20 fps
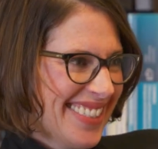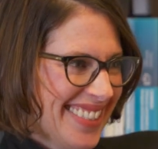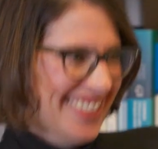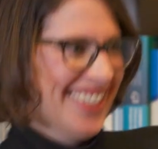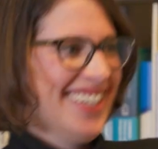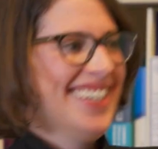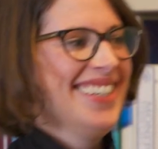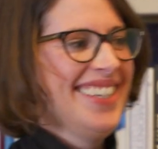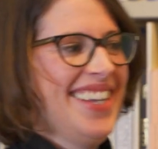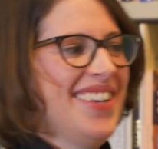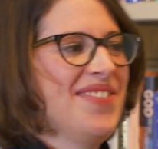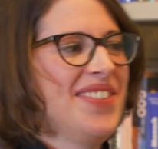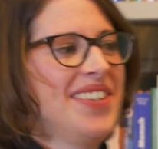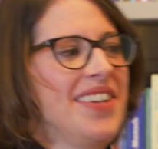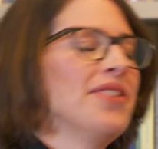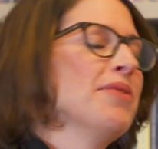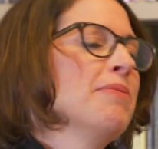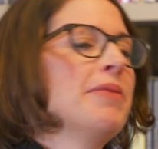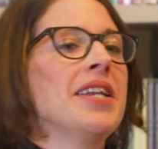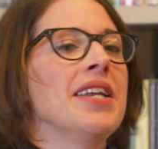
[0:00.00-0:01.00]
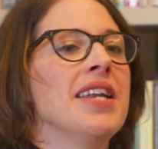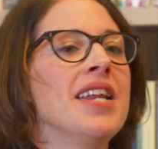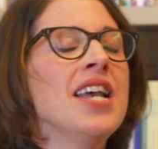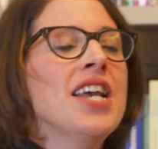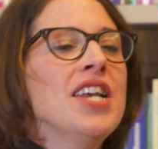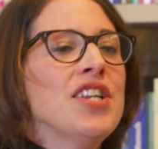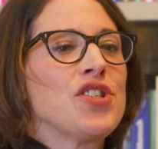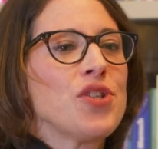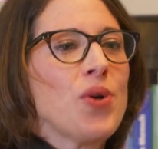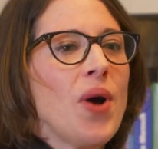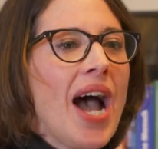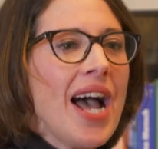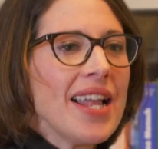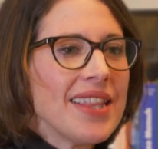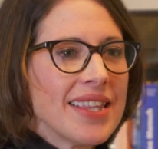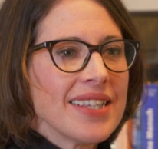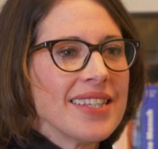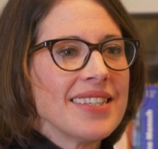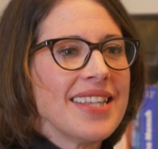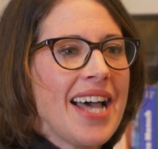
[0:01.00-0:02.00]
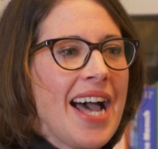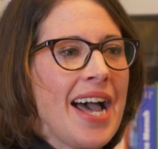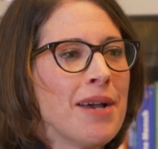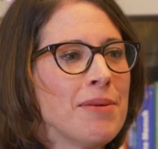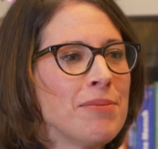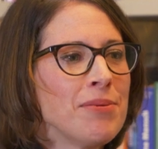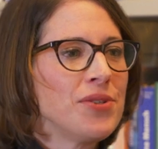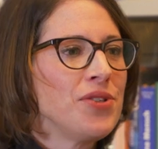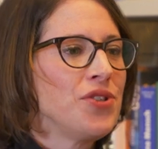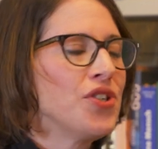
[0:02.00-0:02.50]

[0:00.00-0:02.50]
Yeah, I have another minute. So at the lab,